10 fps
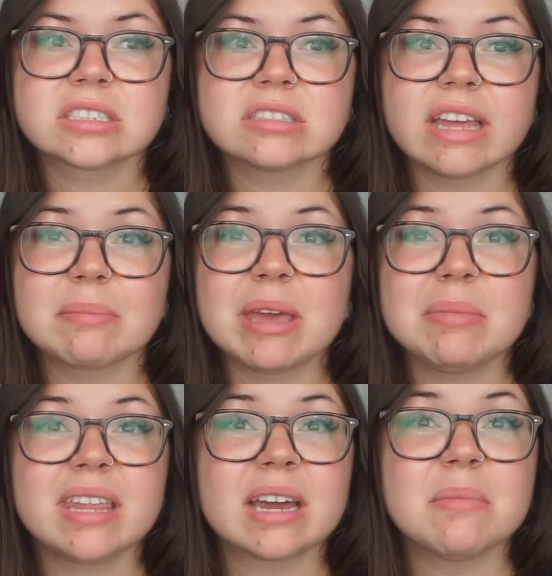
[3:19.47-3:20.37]
like
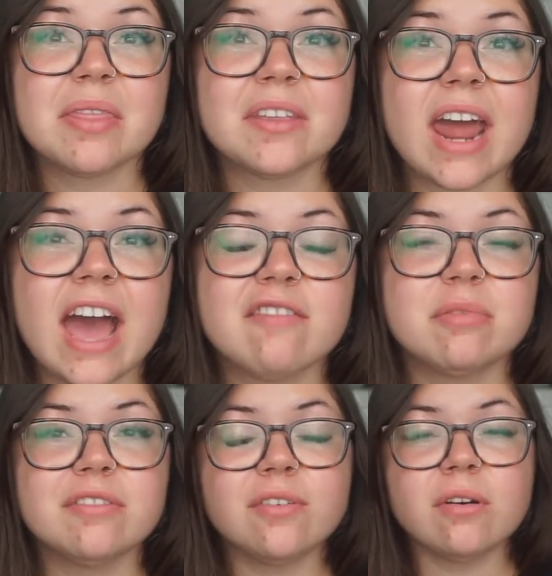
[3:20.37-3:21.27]
maybe like a month and a half
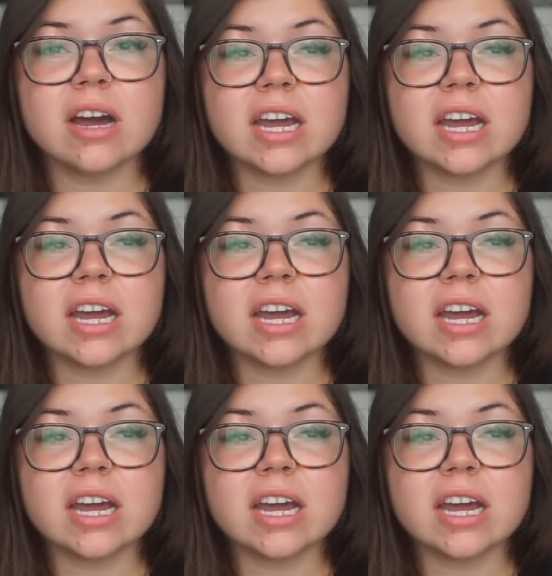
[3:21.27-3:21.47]
before.